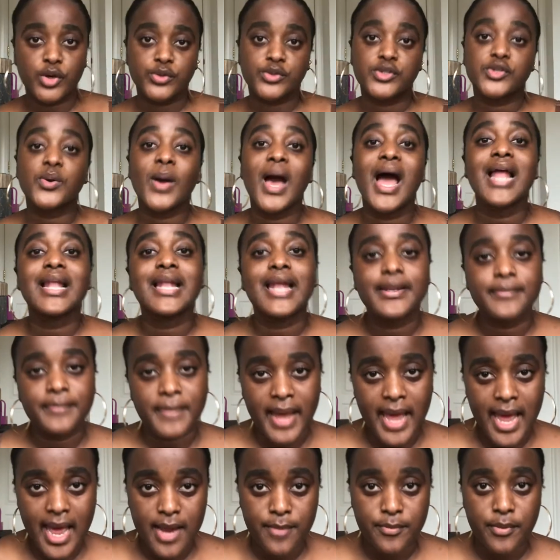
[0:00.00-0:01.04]
to highlight my
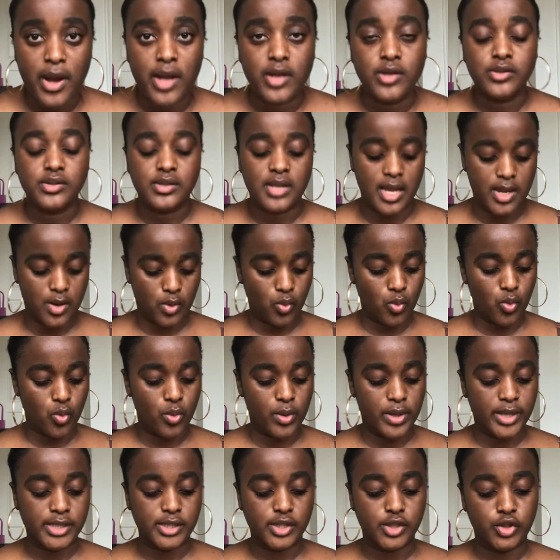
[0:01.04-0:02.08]
eyebrows, I
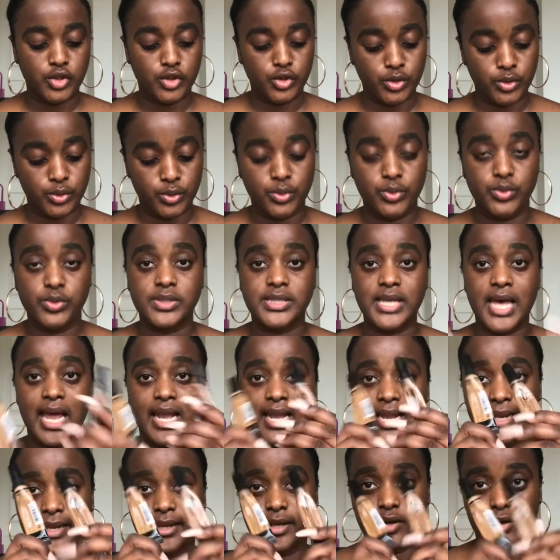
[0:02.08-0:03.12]
always use
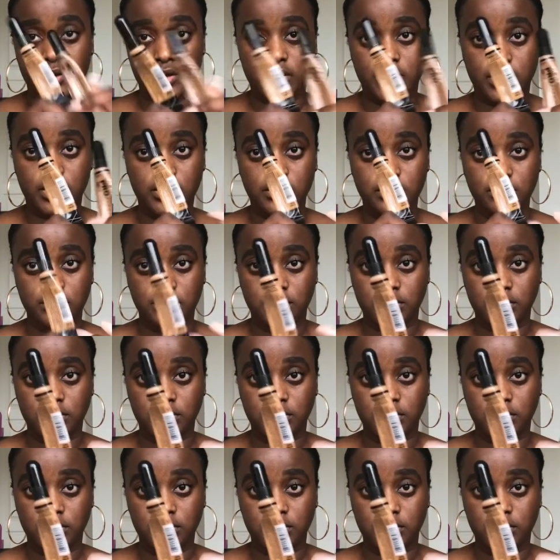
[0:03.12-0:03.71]
LA Girl,